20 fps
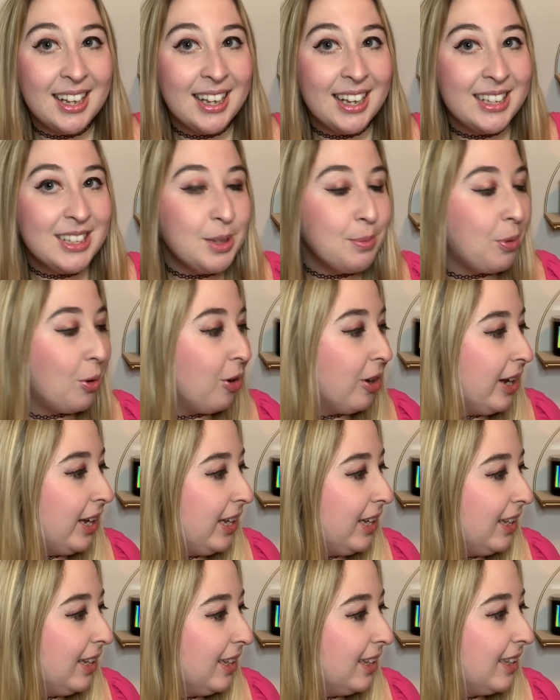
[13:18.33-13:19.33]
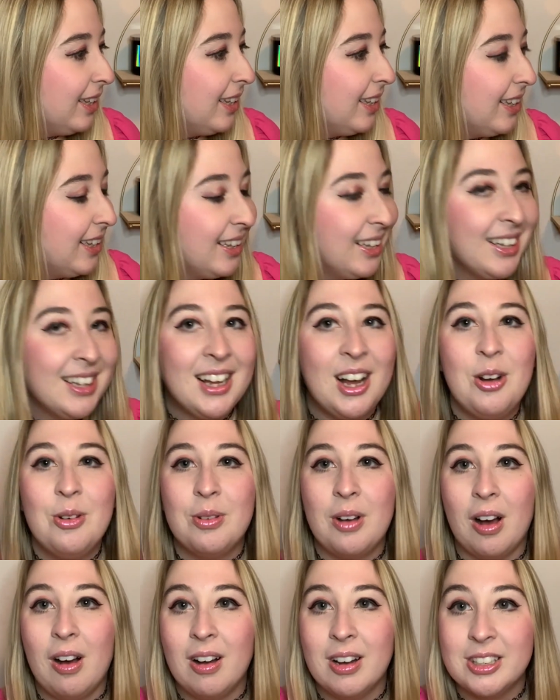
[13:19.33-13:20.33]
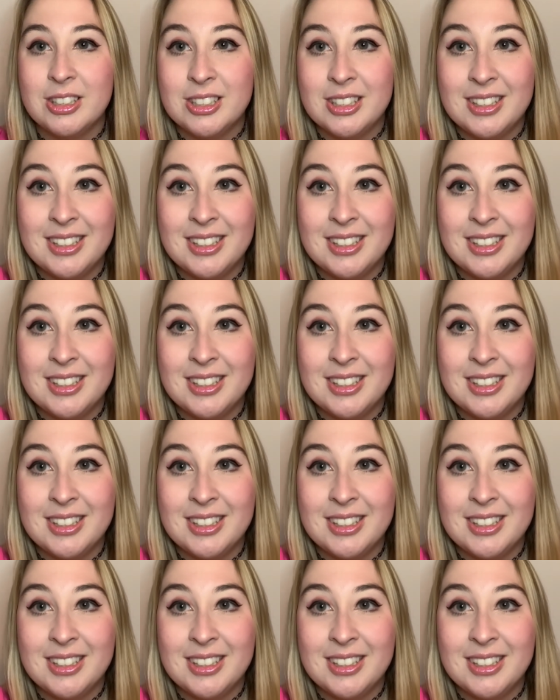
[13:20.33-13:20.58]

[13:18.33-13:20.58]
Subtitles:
Is it boring? Oh gosh.